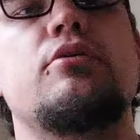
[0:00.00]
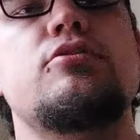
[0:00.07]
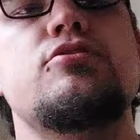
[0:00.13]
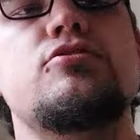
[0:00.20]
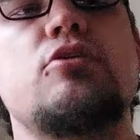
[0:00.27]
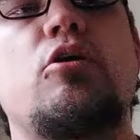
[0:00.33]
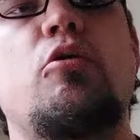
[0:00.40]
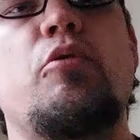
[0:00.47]

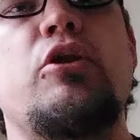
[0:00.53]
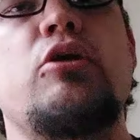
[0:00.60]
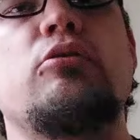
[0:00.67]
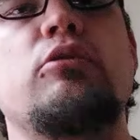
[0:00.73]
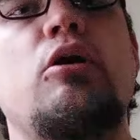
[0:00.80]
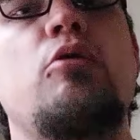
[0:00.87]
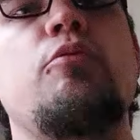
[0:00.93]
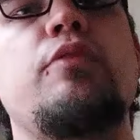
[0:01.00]
So when you
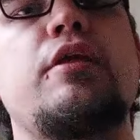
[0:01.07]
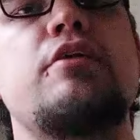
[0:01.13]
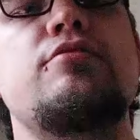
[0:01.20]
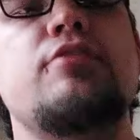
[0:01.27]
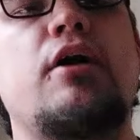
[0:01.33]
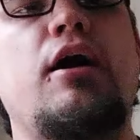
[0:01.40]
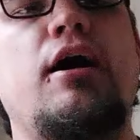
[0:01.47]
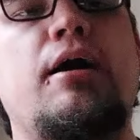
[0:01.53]
load
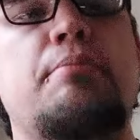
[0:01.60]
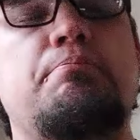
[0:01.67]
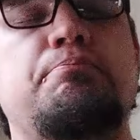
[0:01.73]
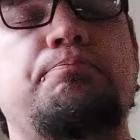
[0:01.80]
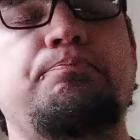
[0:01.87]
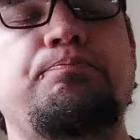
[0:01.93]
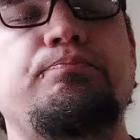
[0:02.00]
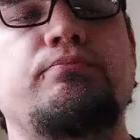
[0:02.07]
these up
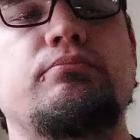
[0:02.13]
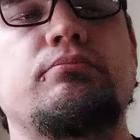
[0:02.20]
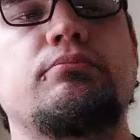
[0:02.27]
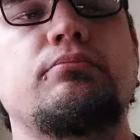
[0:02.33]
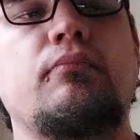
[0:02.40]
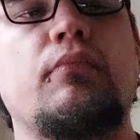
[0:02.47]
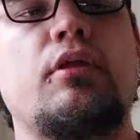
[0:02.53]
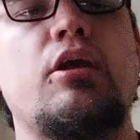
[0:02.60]

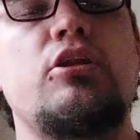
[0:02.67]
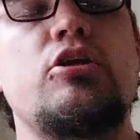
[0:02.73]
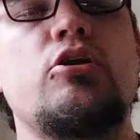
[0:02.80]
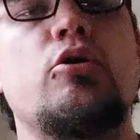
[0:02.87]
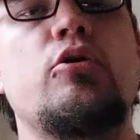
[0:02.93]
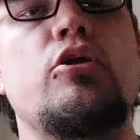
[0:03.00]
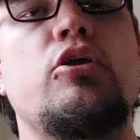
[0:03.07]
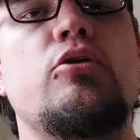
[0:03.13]
and you
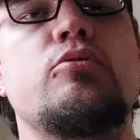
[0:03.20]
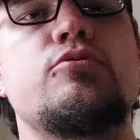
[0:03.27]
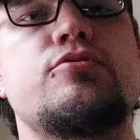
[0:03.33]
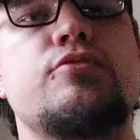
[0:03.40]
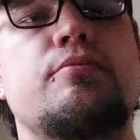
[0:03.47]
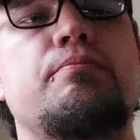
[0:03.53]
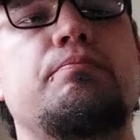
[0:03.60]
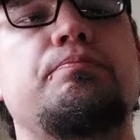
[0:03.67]
go to use
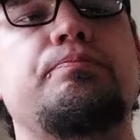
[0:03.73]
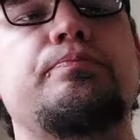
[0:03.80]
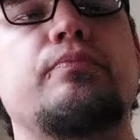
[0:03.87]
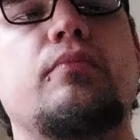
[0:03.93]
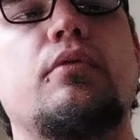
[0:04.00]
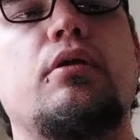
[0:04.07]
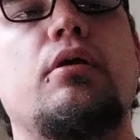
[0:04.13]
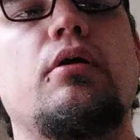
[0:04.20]
them,
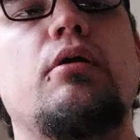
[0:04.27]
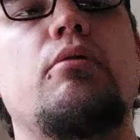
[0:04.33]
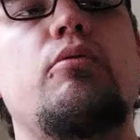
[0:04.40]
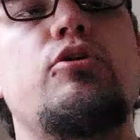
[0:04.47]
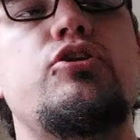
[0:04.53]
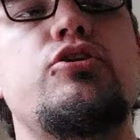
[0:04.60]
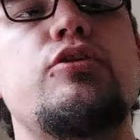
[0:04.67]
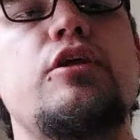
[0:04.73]

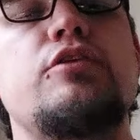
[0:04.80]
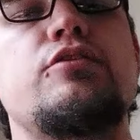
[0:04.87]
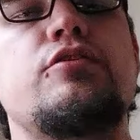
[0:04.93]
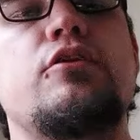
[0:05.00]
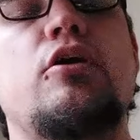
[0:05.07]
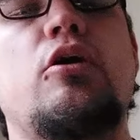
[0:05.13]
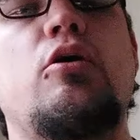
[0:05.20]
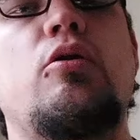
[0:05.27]
what you need to
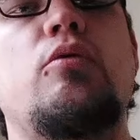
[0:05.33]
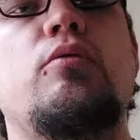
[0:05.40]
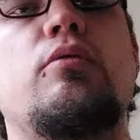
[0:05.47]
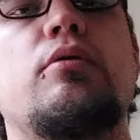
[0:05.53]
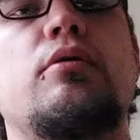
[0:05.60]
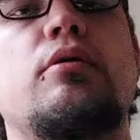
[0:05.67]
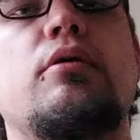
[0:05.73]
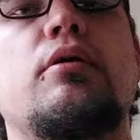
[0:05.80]
know
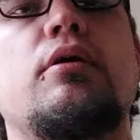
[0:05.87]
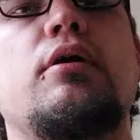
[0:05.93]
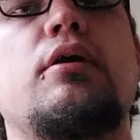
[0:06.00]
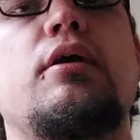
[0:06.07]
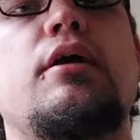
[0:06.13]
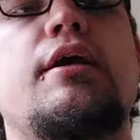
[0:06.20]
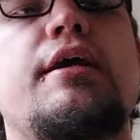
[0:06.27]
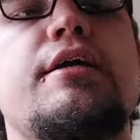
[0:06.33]

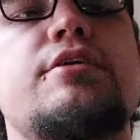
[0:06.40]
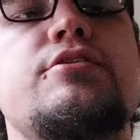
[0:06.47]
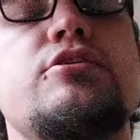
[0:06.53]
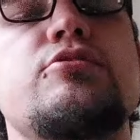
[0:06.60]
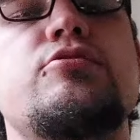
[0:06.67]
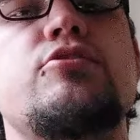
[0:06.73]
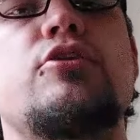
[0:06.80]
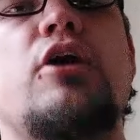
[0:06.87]
is
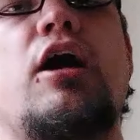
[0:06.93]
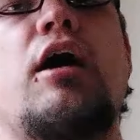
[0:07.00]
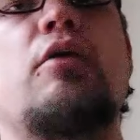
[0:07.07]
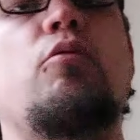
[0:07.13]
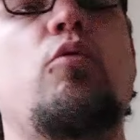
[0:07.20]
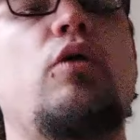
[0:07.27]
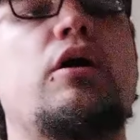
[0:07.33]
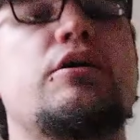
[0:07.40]
you do
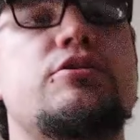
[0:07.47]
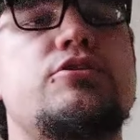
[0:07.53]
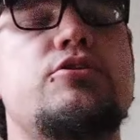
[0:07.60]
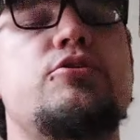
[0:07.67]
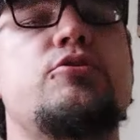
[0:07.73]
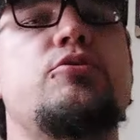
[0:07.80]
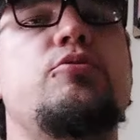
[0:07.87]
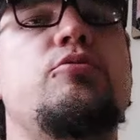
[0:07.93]
not want
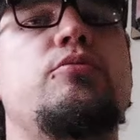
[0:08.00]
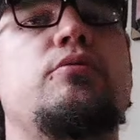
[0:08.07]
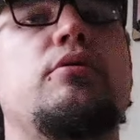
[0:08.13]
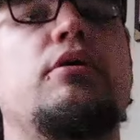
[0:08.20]
to